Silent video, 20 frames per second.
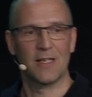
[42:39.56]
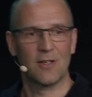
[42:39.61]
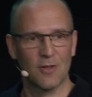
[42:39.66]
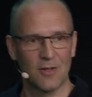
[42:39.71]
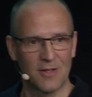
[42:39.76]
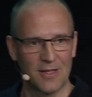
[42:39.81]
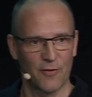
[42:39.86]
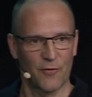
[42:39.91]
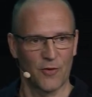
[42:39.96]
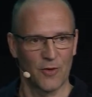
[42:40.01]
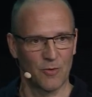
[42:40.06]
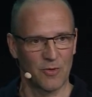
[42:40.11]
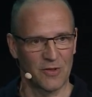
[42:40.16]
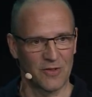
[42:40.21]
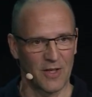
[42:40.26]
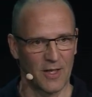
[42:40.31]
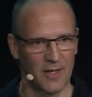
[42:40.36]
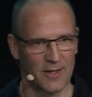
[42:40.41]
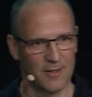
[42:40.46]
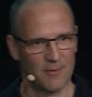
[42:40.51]
you a different
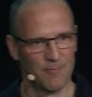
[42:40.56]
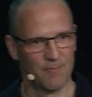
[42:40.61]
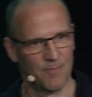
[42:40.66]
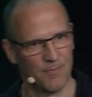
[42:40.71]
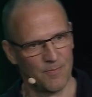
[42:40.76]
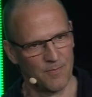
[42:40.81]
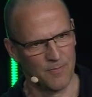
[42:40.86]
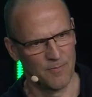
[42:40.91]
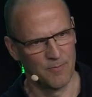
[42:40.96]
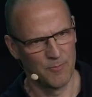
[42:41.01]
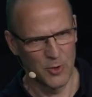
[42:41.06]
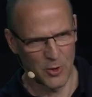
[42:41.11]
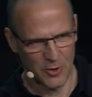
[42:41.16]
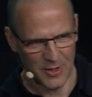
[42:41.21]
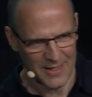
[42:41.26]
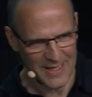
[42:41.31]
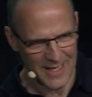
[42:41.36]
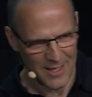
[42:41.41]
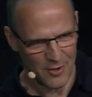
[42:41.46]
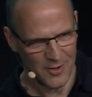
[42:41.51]
result. You
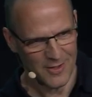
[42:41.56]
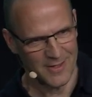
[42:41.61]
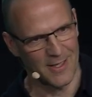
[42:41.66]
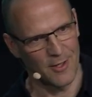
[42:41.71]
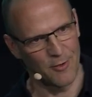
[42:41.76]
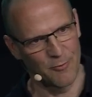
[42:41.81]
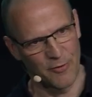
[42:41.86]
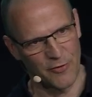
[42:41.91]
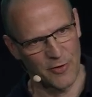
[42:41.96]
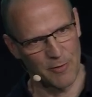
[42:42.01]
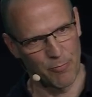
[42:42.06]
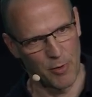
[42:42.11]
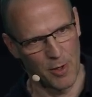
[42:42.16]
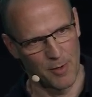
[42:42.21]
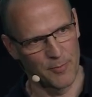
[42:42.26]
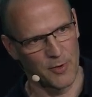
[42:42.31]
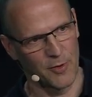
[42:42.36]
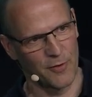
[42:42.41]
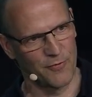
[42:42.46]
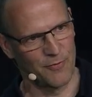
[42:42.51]
can narrow it down with the
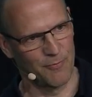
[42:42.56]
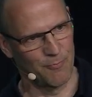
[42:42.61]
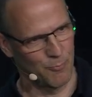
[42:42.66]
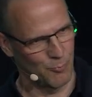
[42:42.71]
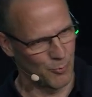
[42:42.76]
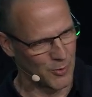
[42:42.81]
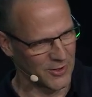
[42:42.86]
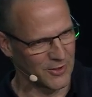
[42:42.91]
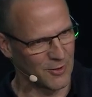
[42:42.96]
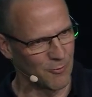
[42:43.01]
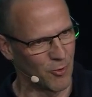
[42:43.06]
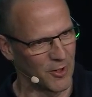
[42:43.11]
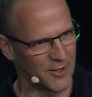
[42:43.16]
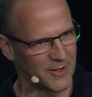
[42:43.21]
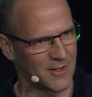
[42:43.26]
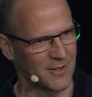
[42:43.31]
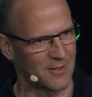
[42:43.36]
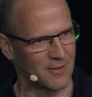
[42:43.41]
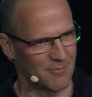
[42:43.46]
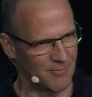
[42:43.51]
prompt of what you
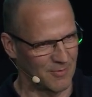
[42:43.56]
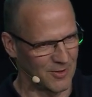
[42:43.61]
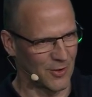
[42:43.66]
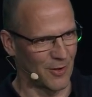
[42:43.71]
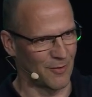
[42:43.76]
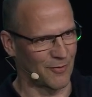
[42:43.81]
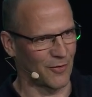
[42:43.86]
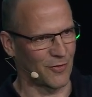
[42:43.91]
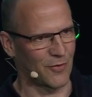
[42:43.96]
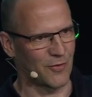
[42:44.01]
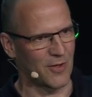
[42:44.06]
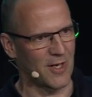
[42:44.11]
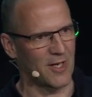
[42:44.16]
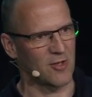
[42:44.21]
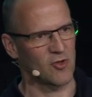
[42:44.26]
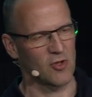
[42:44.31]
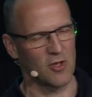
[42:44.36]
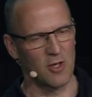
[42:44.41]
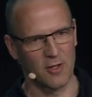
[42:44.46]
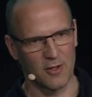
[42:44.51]
wanted in terms of
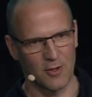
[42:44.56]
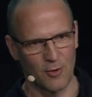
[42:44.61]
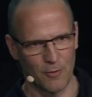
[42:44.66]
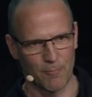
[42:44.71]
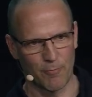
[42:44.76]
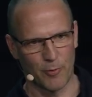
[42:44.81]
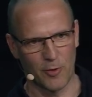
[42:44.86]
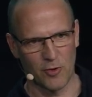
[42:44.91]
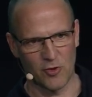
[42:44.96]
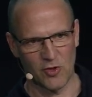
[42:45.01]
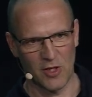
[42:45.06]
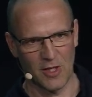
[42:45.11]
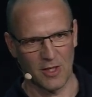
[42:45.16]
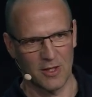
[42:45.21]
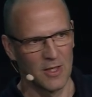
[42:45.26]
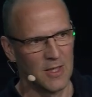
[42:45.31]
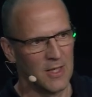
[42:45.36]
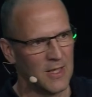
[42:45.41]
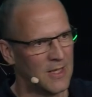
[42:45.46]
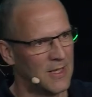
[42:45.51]
structural, Qt project,
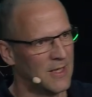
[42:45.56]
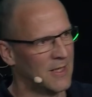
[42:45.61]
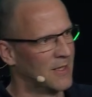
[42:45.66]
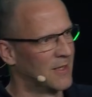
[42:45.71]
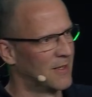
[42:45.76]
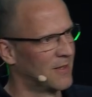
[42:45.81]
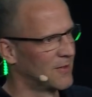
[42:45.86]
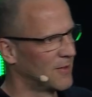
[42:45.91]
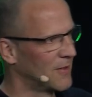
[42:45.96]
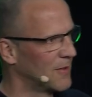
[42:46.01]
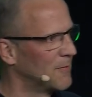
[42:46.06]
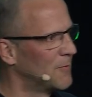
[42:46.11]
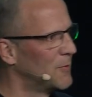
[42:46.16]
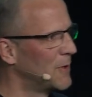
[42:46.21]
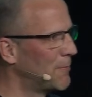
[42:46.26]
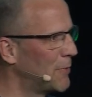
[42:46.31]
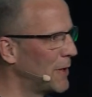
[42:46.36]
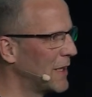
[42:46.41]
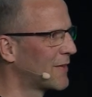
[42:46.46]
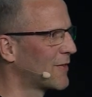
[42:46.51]

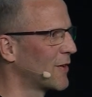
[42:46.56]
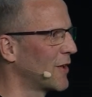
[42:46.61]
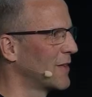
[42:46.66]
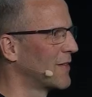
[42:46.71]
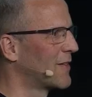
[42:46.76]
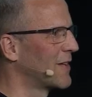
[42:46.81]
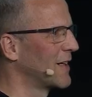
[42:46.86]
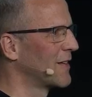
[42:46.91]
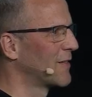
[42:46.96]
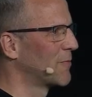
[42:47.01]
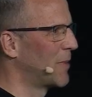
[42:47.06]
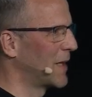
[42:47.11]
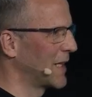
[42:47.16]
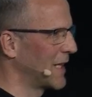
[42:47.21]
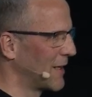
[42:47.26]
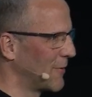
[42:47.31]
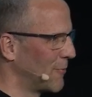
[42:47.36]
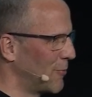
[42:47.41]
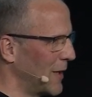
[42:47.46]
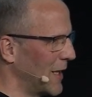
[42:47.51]
repeat certain things, but
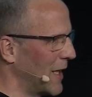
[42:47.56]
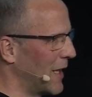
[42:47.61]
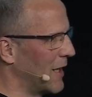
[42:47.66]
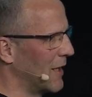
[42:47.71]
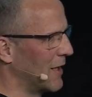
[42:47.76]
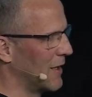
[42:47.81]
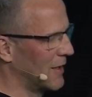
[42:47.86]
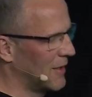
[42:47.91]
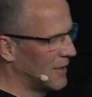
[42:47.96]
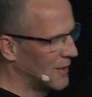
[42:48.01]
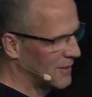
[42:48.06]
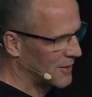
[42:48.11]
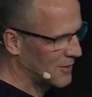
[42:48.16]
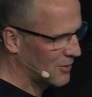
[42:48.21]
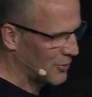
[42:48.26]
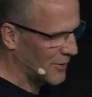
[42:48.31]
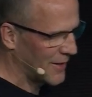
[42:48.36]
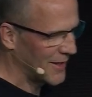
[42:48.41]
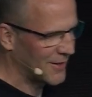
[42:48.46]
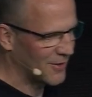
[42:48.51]
it will
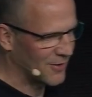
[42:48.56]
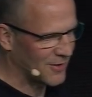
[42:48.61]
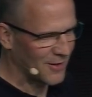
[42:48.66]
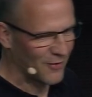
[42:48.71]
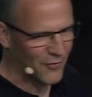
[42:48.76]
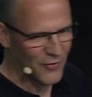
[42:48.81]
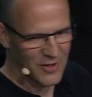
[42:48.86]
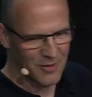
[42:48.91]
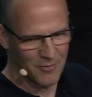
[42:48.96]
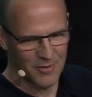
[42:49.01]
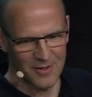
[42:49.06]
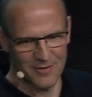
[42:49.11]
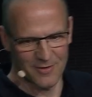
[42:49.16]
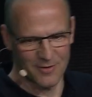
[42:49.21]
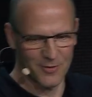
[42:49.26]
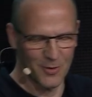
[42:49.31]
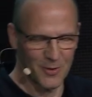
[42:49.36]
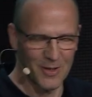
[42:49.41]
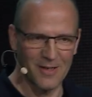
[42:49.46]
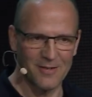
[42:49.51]
create you different results.
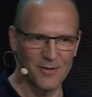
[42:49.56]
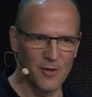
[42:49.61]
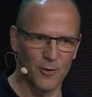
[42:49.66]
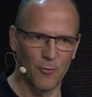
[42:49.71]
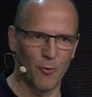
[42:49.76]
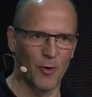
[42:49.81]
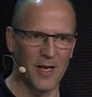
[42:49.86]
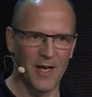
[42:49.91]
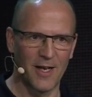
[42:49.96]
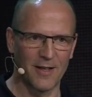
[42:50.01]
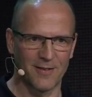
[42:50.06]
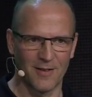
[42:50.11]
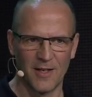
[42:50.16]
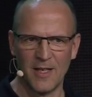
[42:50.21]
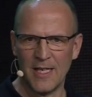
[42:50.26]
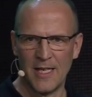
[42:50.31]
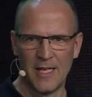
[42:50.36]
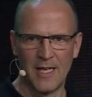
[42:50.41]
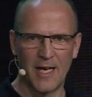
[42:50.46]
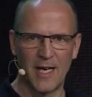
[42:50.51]
So there's not one answer.
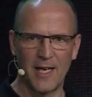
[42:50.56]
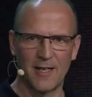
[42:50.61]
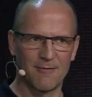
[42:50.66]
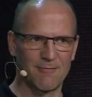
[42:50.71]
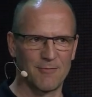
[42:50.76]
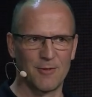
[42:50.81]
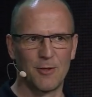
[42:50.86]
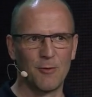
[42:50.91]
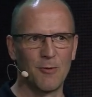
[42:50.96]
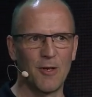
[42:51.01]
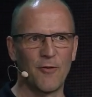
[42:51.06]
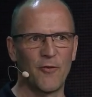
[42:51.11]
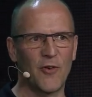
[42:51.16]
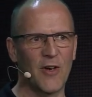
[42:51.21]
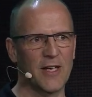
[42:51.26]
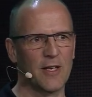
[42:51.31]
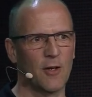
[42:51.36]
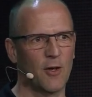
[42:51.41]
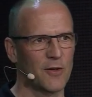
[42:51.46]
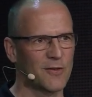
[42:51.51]
And you will
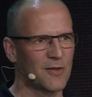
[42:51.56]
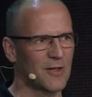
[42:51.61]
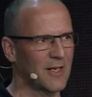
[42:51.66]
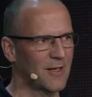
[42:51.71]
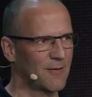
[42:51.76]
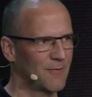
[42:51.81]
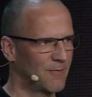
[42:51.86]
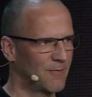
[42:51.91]
find also that